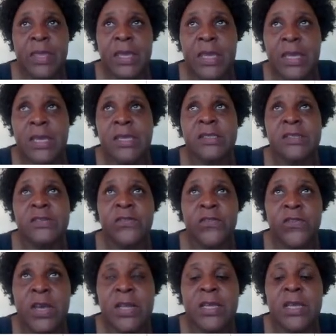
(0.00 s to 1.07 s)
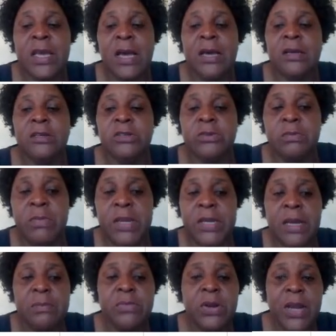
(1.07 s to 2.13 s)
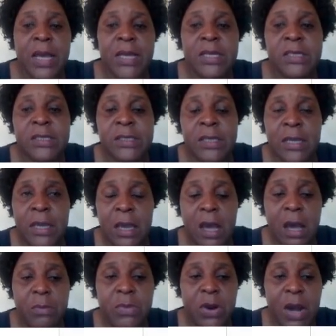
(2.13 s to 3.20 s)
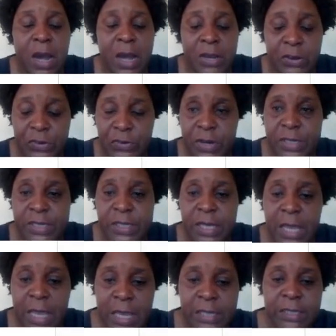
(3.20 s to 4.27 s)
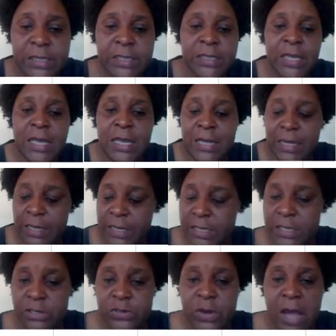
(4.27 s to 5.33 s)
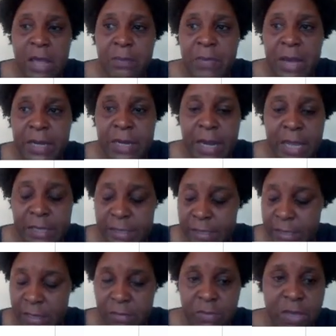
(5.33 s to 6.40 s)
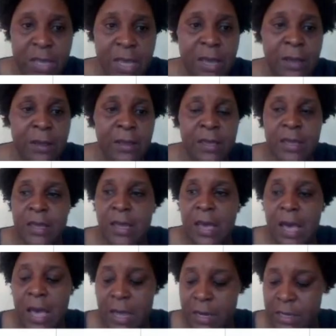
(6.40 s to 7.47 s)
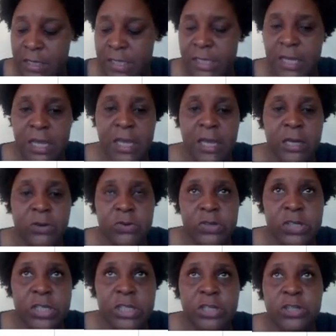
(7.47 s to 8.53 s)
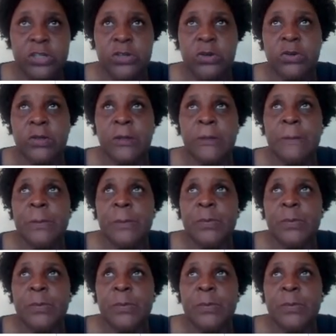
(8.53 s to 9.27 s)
is failure to metabolize carbohydrates, hence leading to hyperglycemia and a condition